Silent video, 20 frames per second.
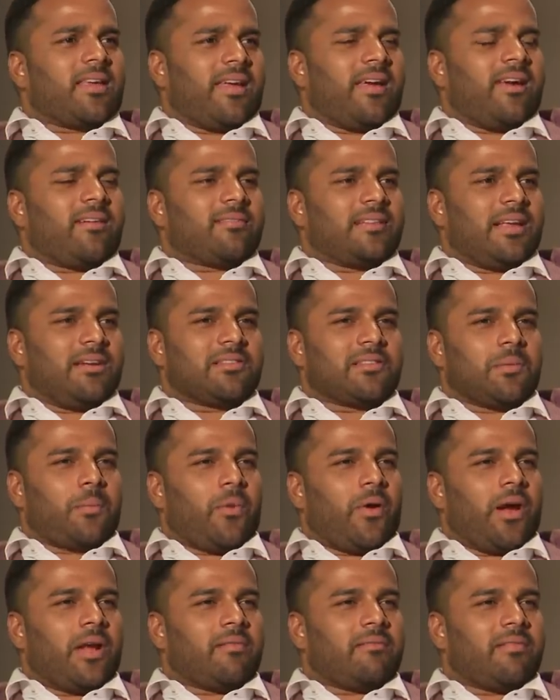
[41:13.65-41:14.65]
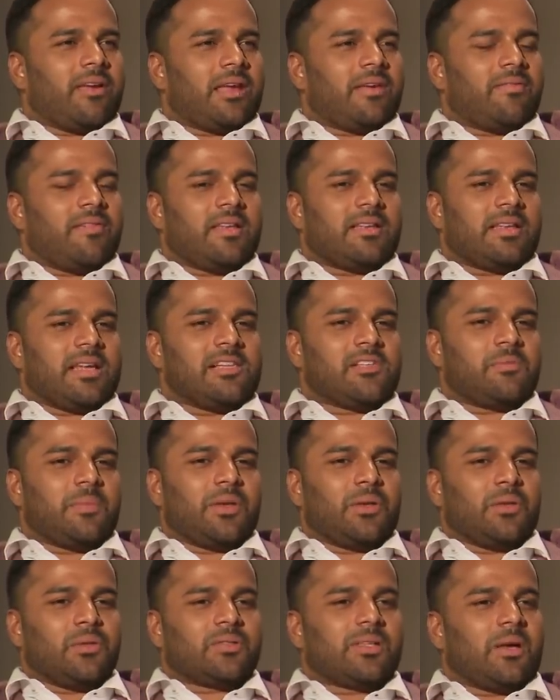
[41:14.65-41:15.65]
think. Yeah, there was a point where if he tells me
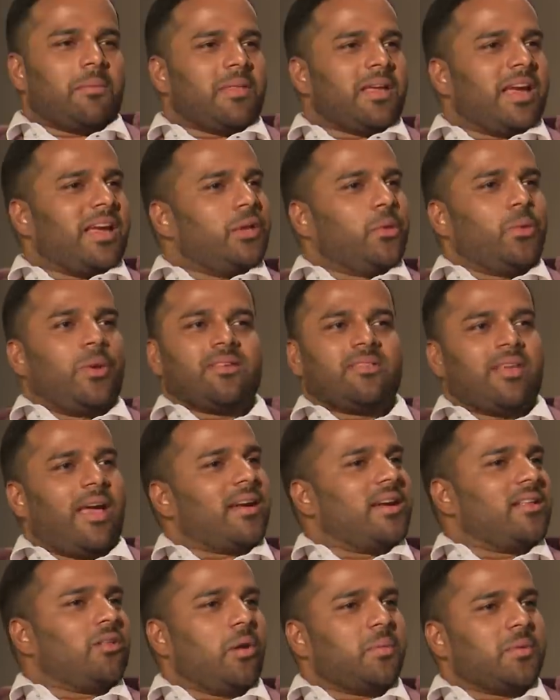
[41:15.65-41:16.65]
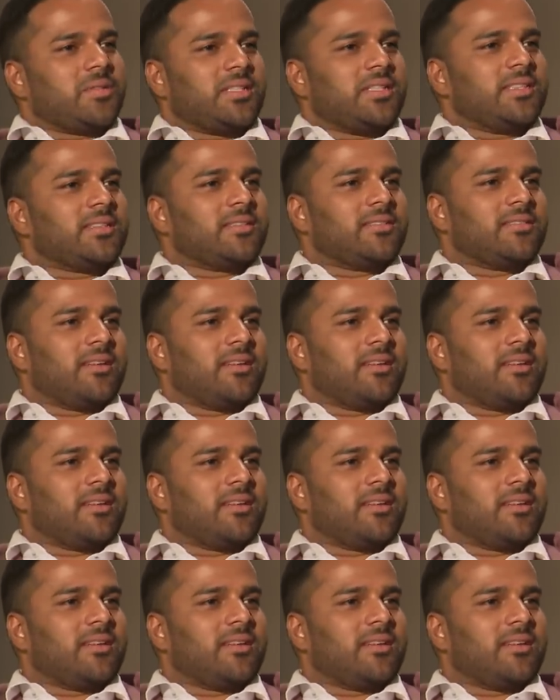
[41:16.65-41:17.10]
to do something, I do exactly the opposite.